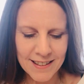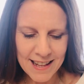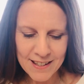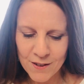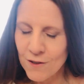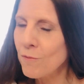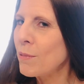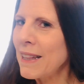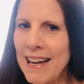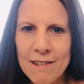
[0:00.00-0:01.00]
that sort of
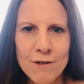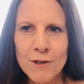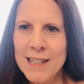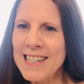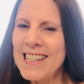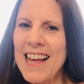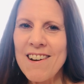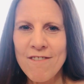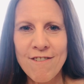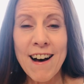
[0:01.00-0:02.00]
playfulness, that
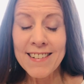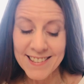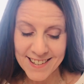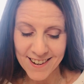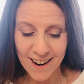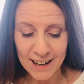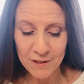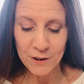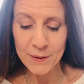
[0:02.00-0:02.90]
fun side of you.